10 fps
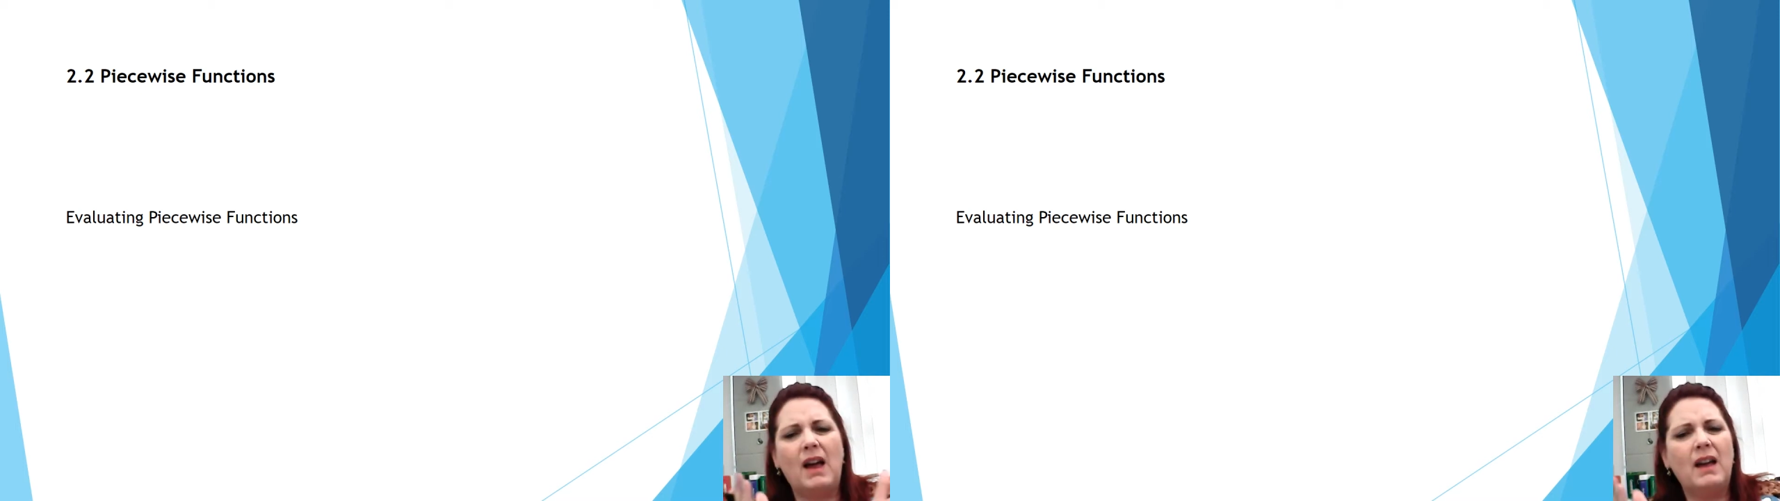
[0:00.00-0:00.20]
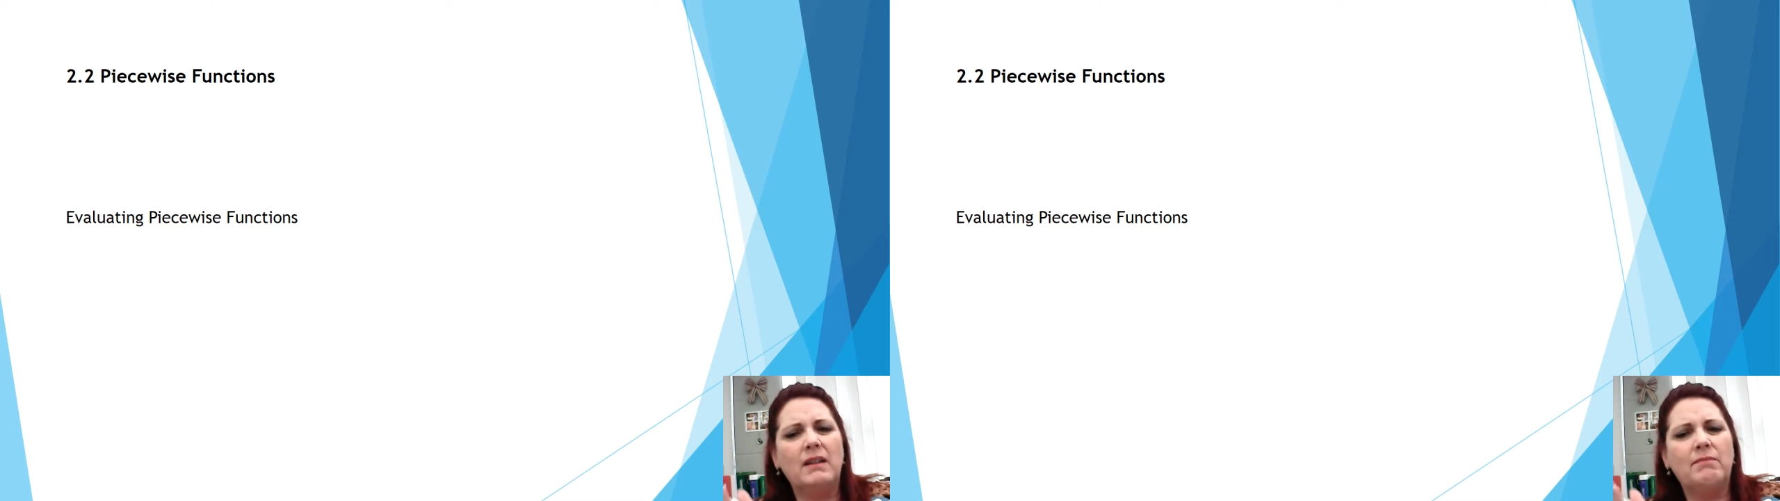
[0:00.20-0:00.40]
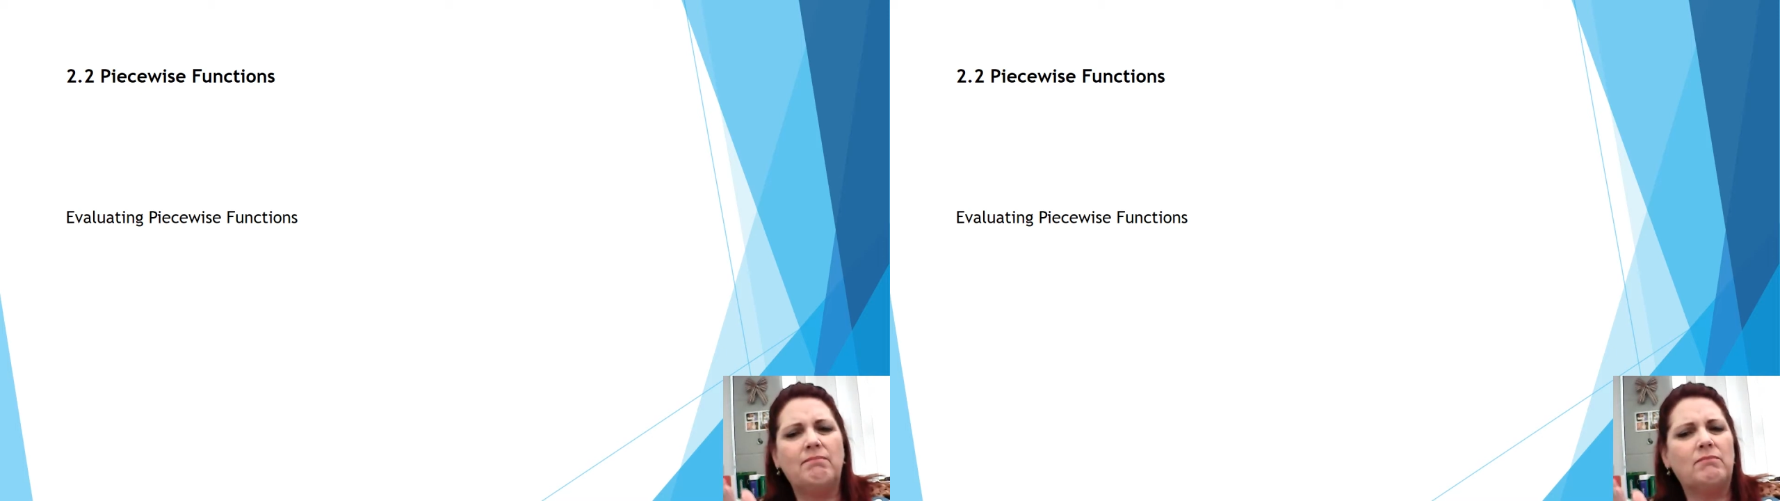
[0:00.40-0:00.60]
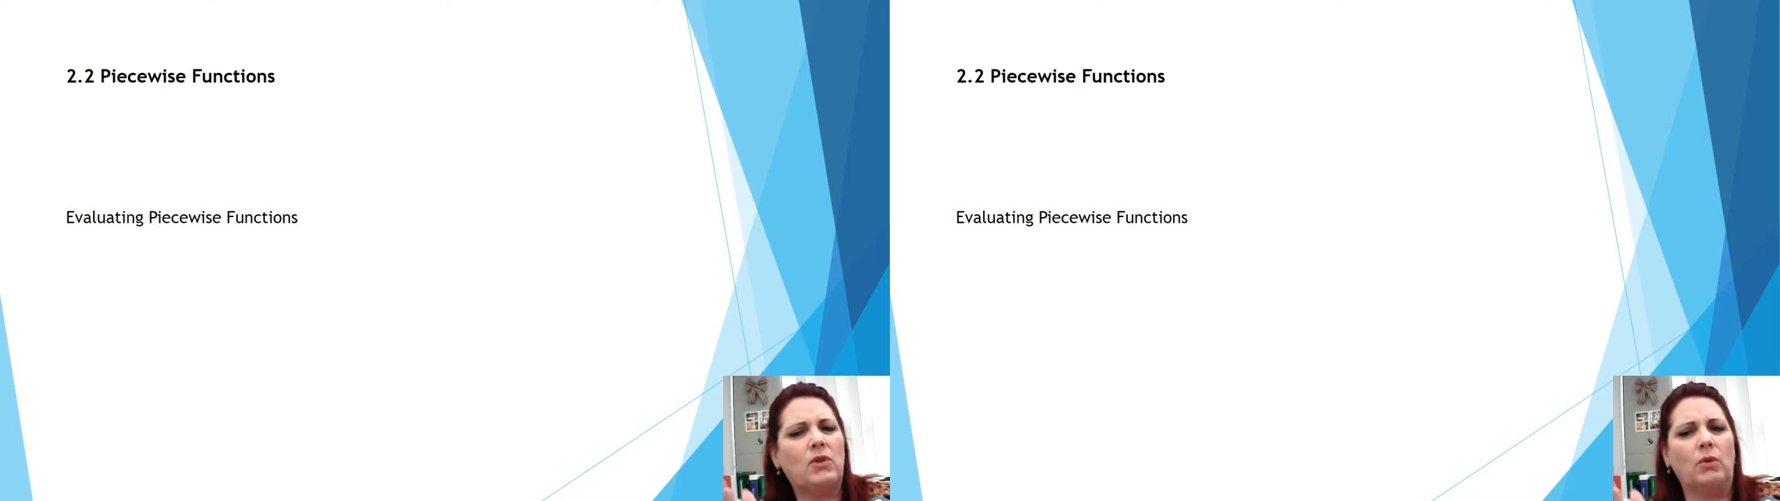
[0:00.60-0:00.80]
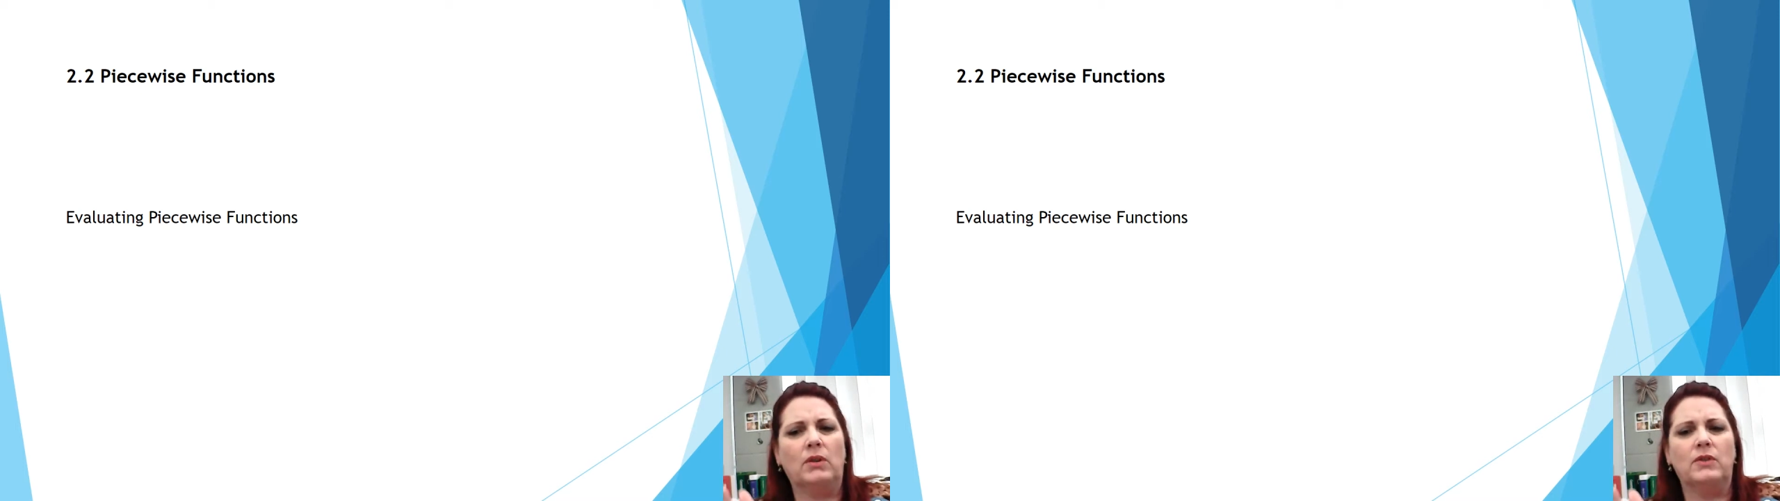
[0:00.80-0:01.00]
I
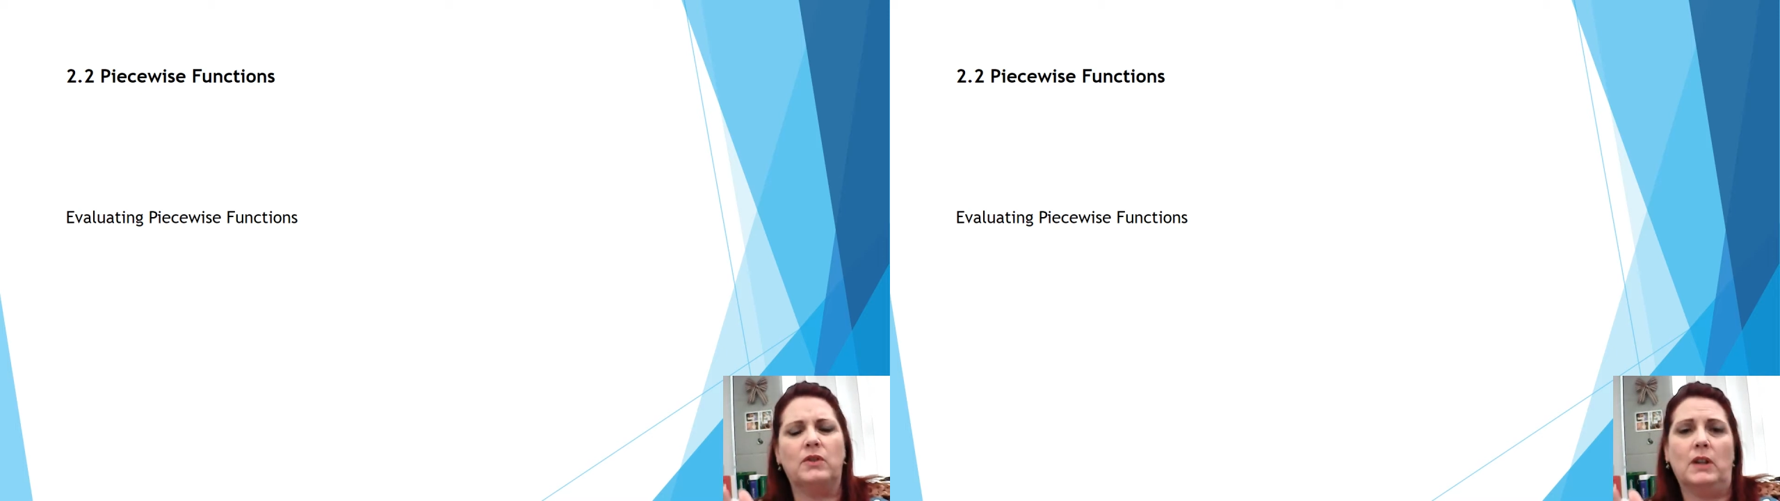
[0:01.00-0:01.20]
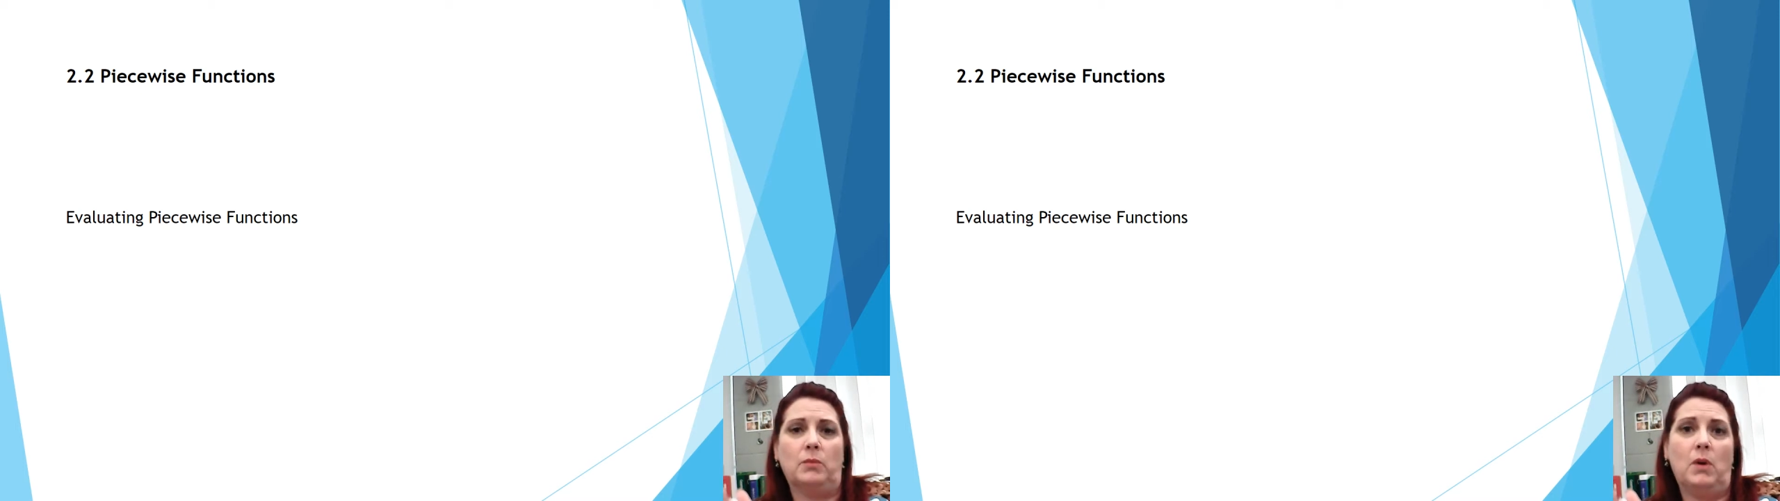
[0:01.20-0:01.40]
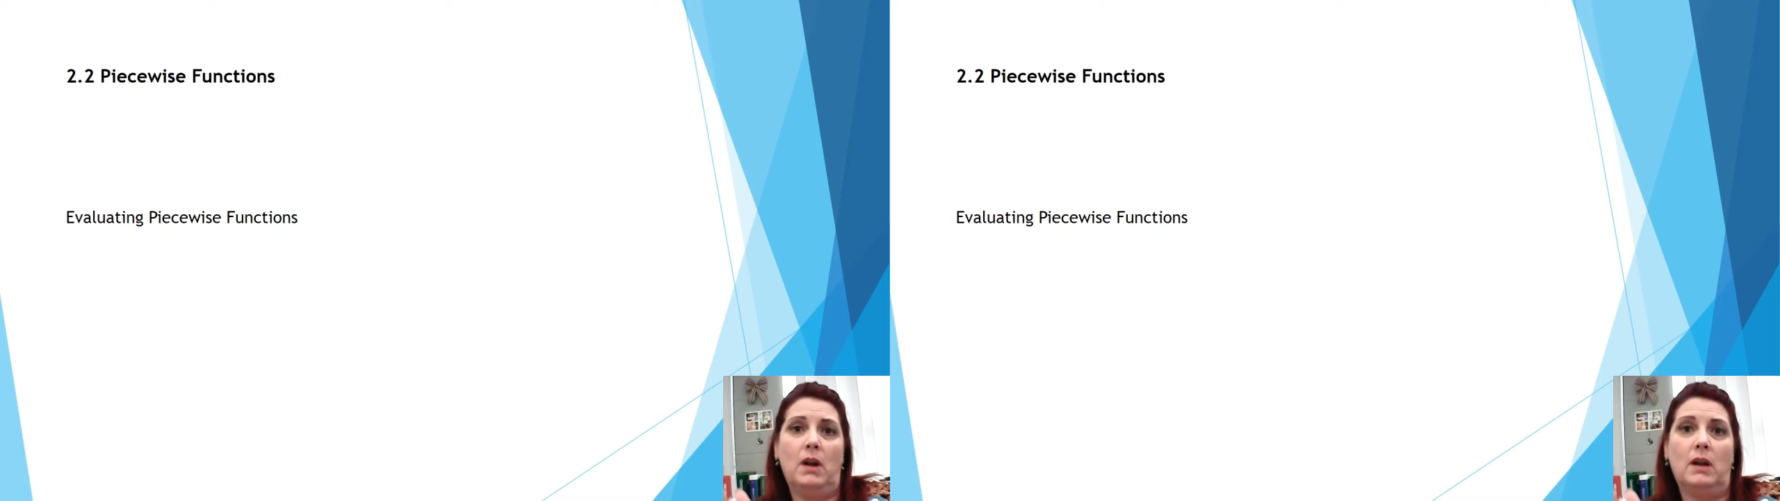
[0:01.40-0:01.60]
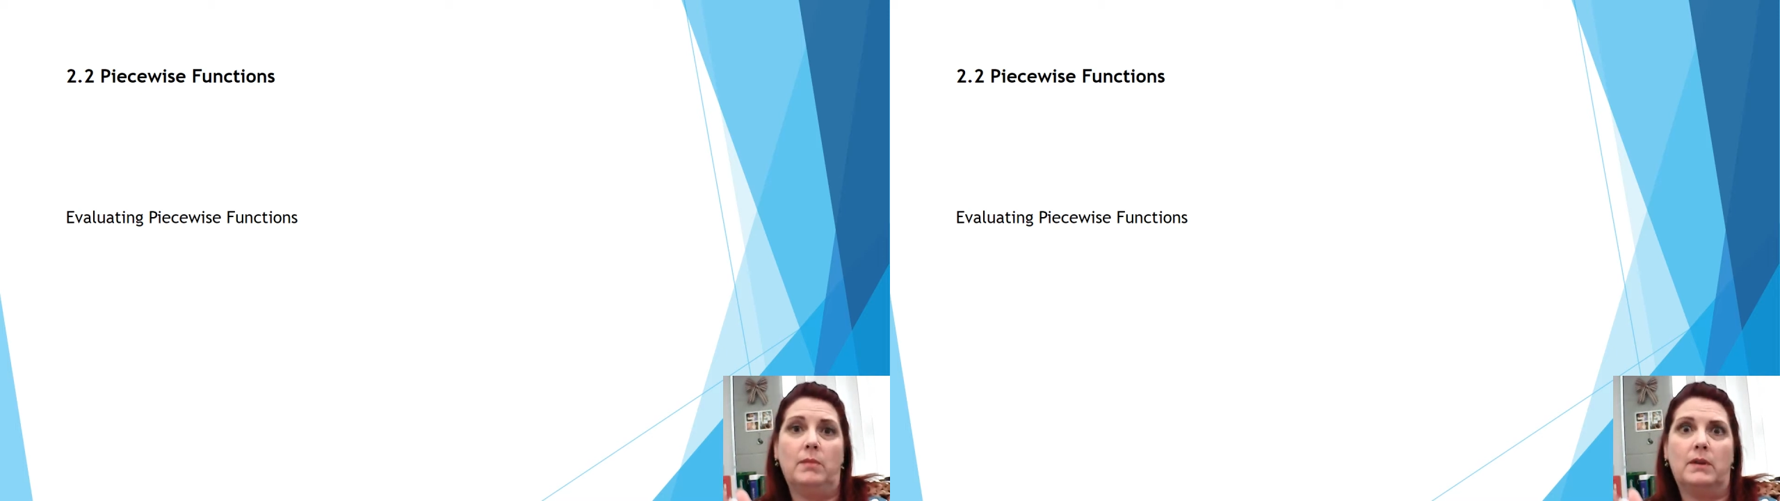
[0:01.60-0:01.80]
don't understand why,